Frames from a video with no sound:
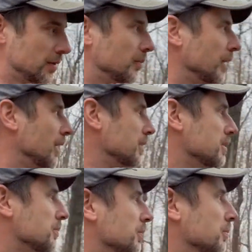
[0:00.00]
Yeah, this
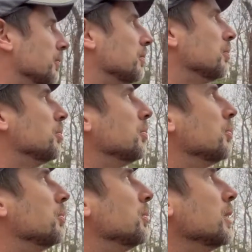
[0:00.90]
is
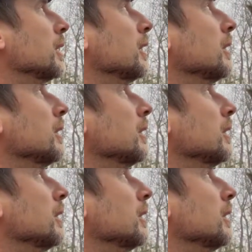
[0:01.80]
pretty neat.